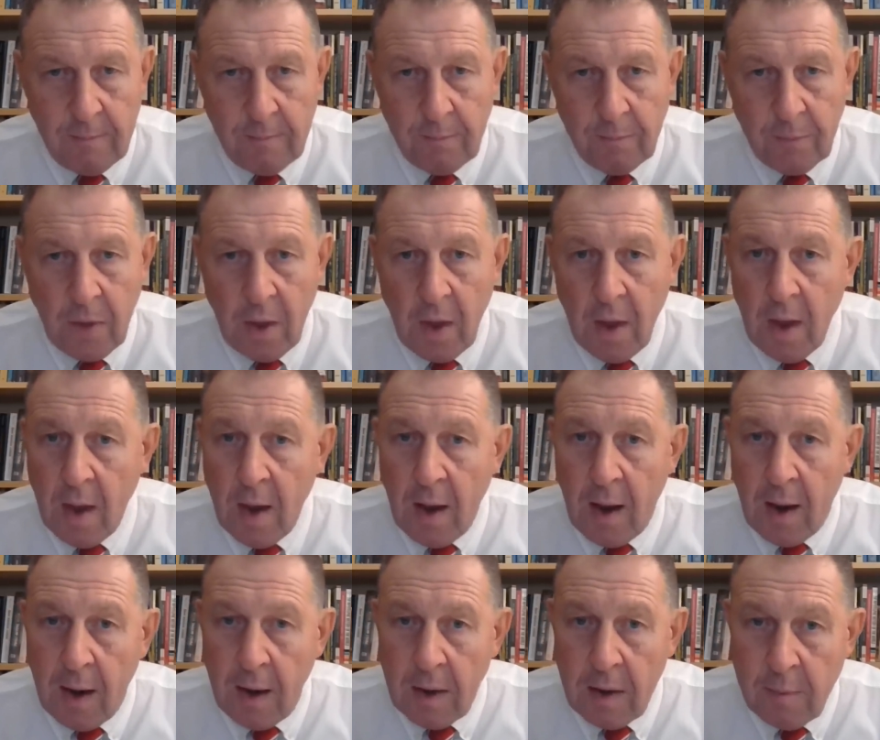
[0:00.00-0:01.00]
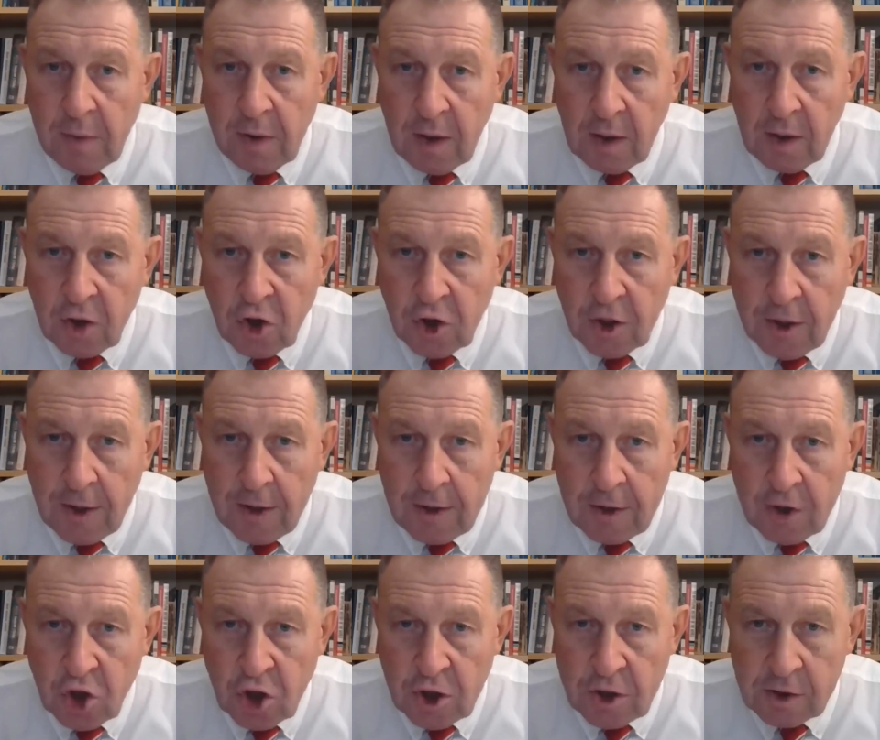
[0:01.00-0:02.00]
Apart from purely military
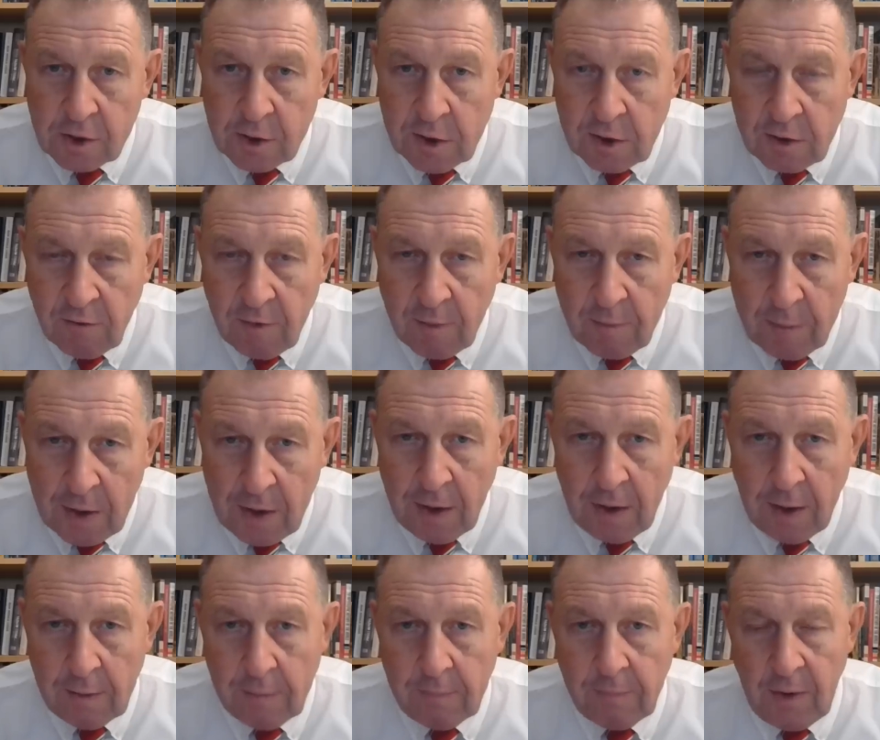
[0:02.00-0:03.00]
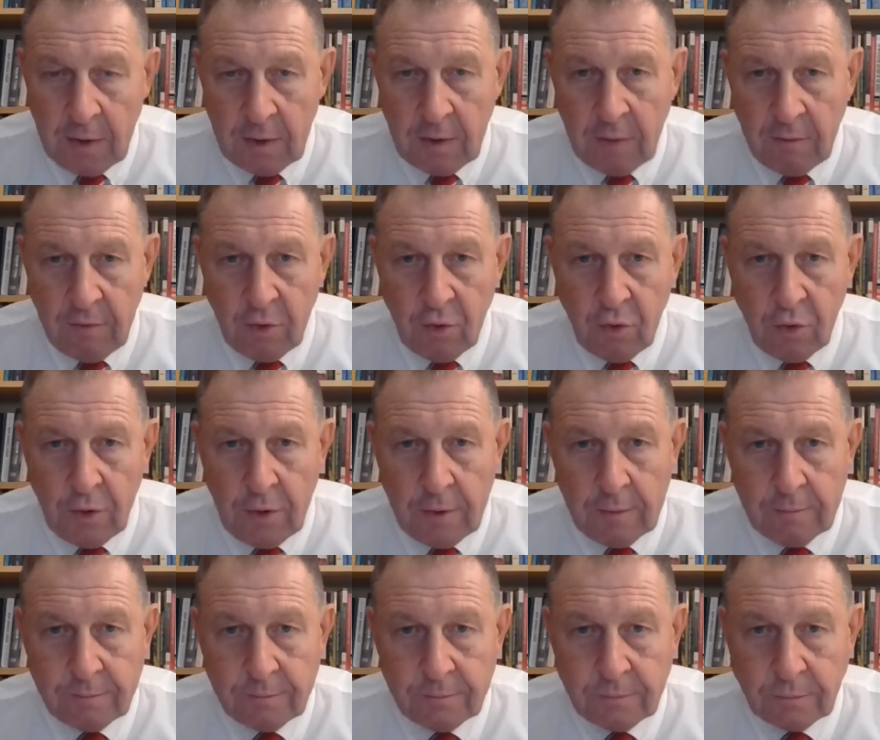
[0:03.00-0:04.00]
actions, Iran may resort to three
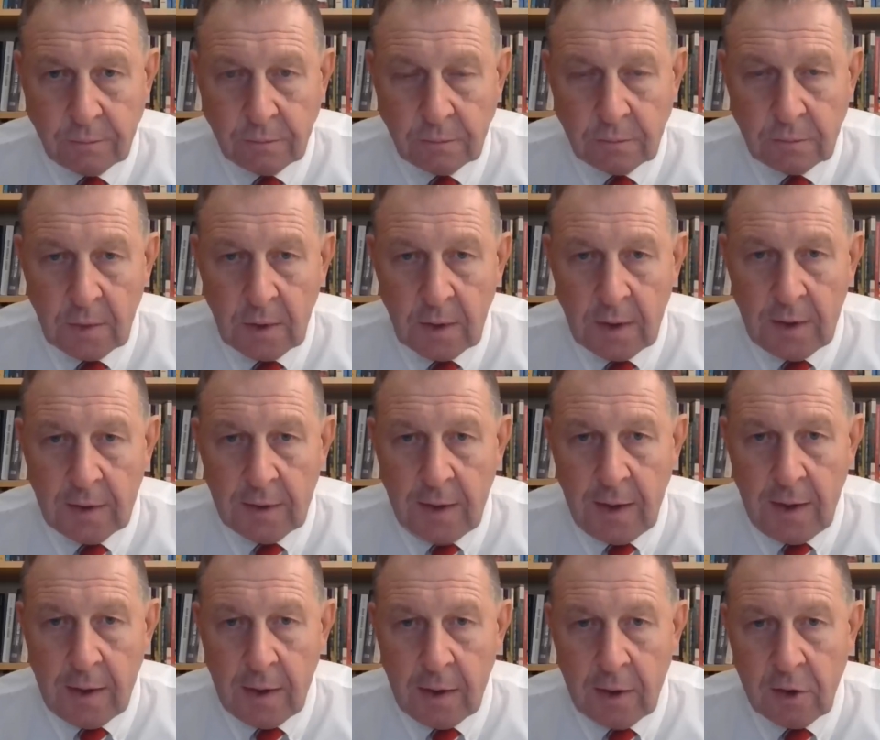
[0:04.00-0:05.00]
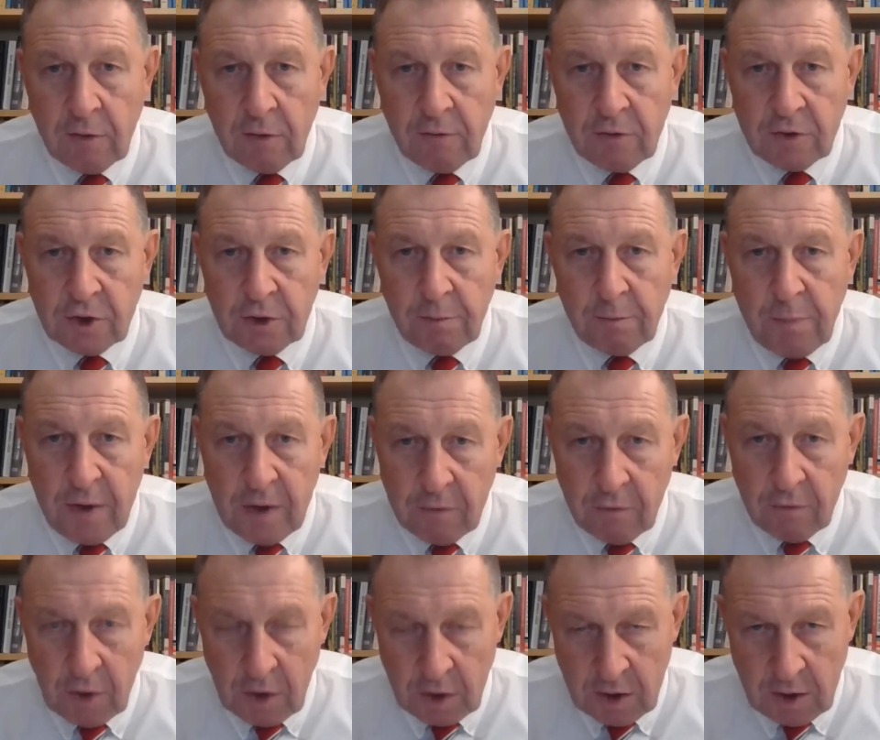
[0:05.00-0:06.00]
strategic responses. The
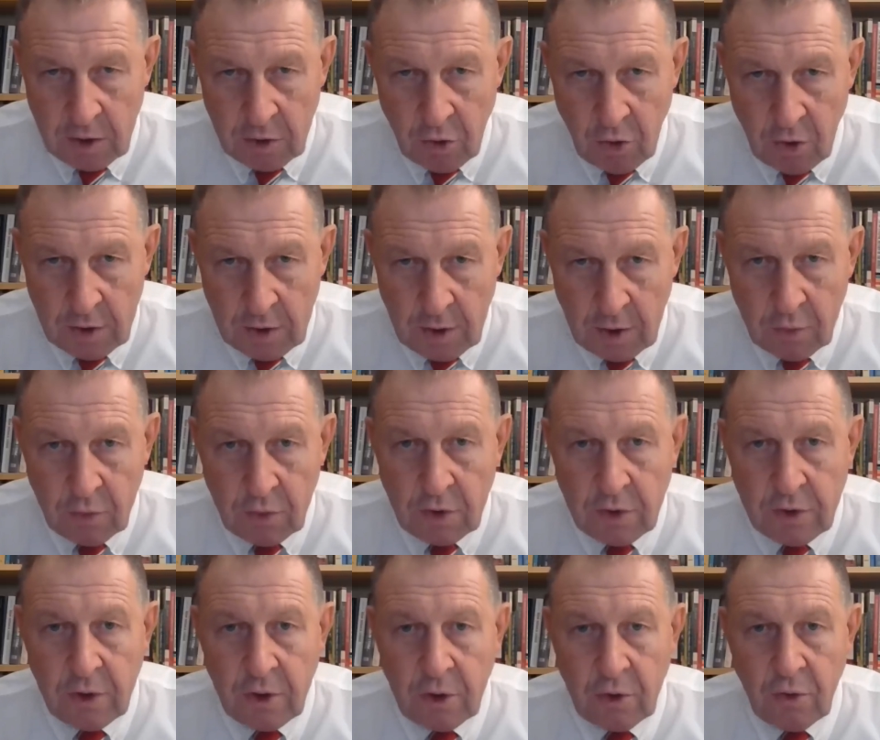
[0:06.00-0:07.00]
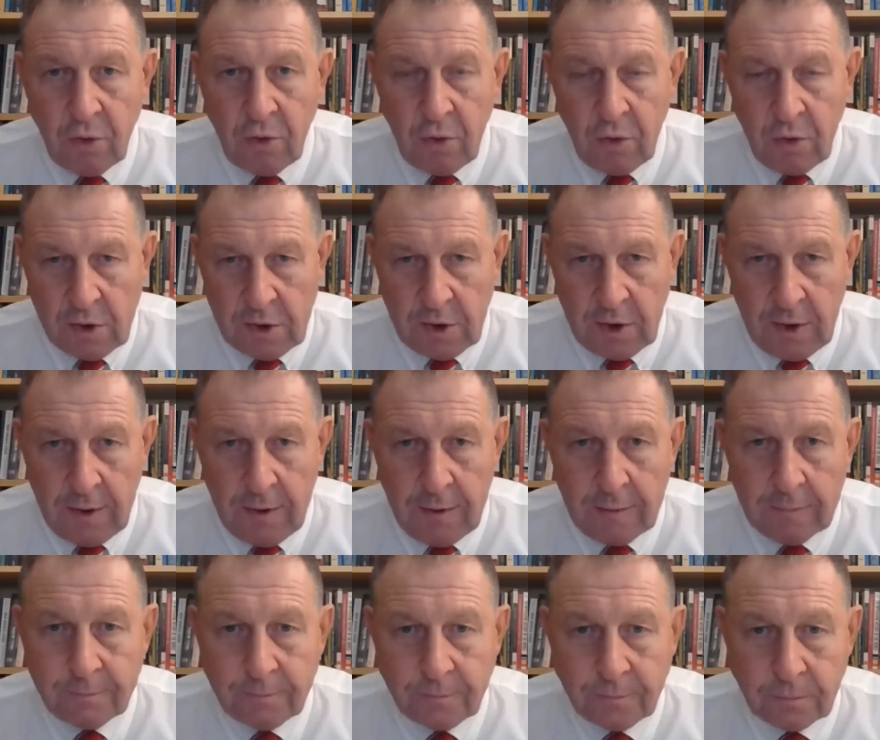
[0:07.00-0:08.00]
first and most important one, try to
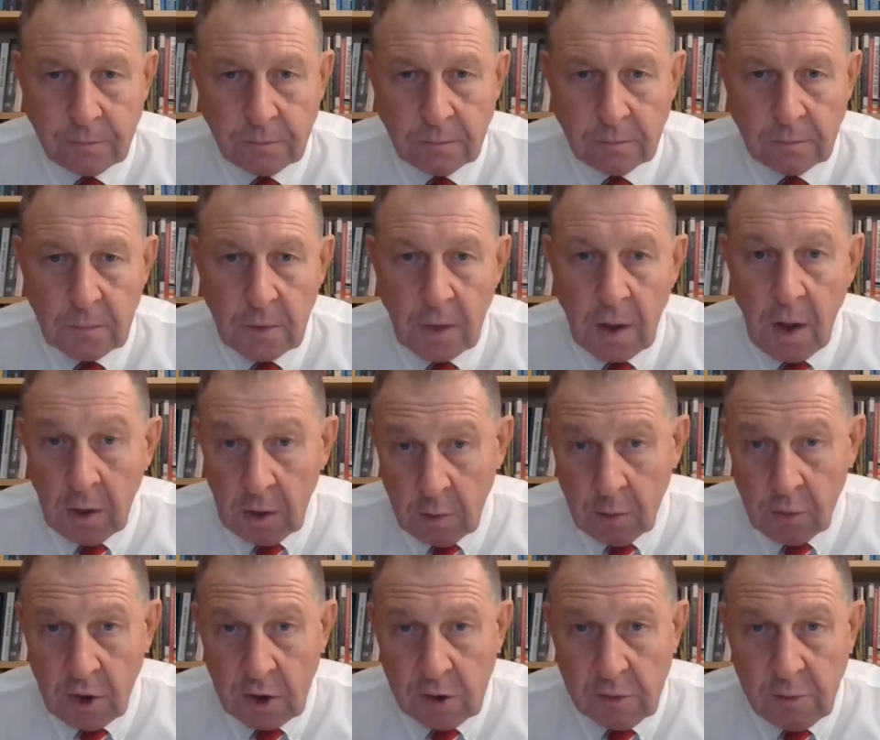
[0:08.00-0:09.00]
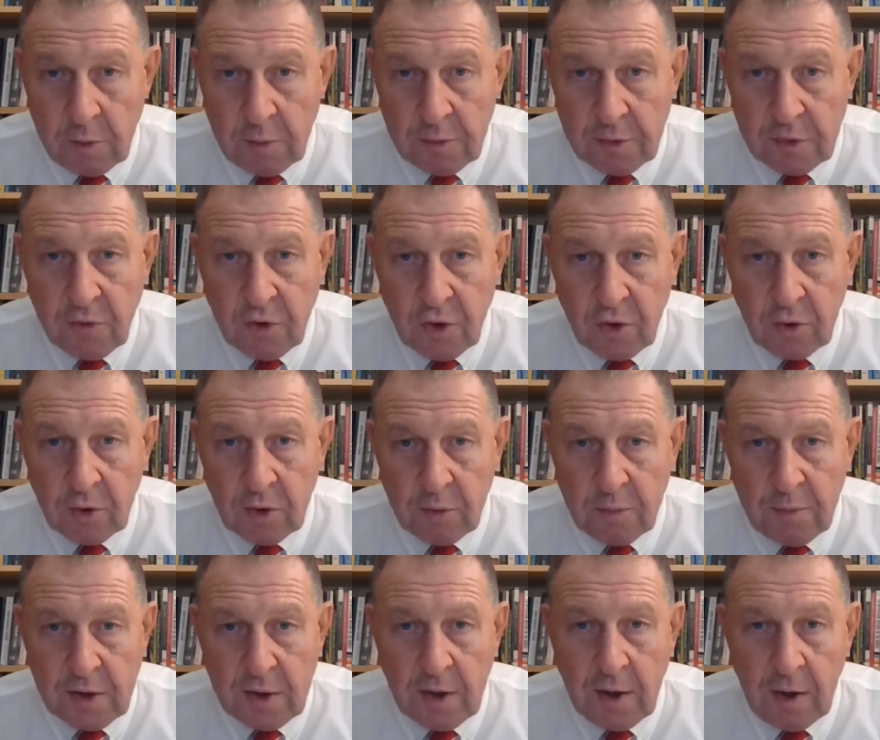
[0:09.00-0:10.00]
involve the United States, both the current
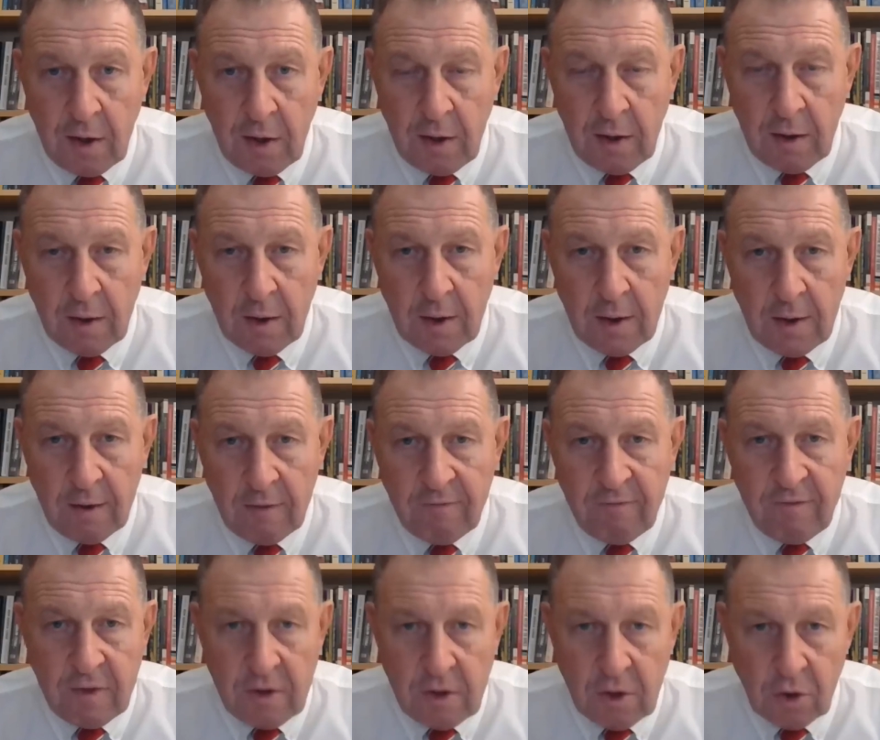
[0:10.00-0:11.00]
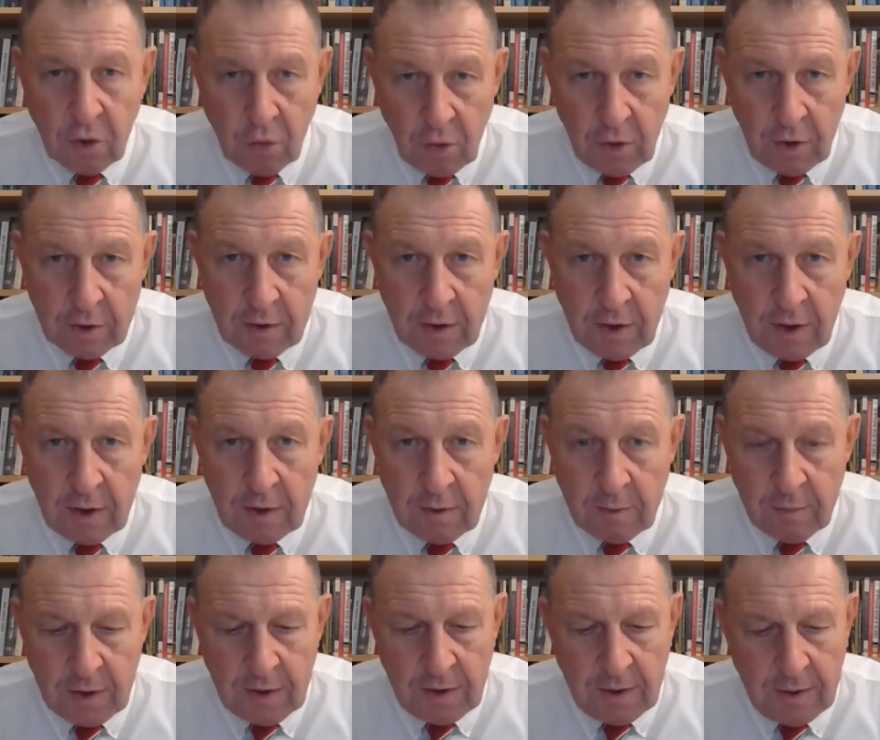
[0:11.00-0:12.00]
administration and any future
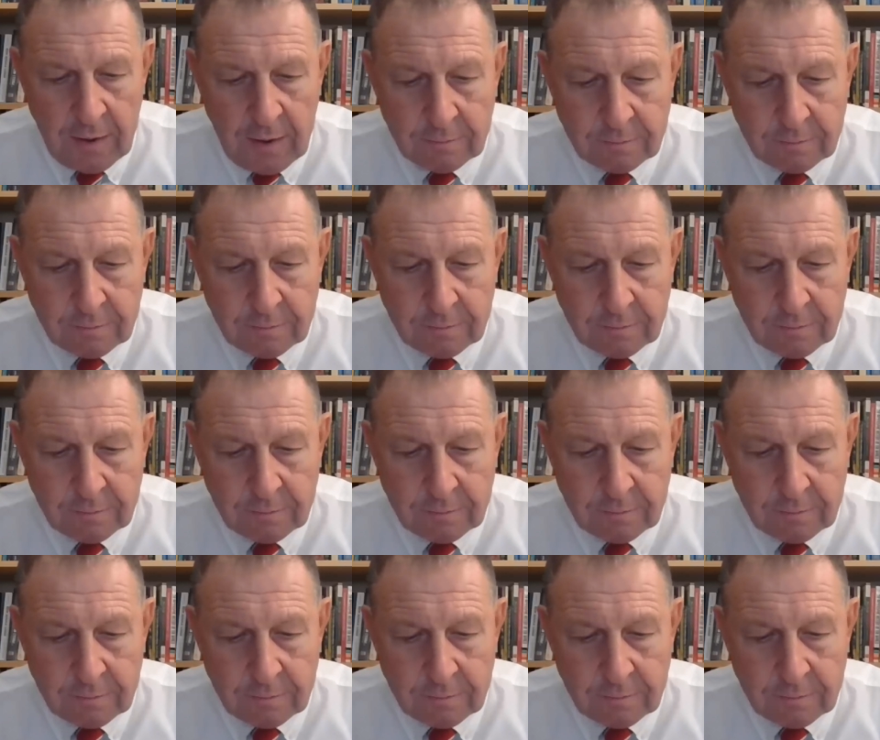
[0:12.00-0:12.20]
administration,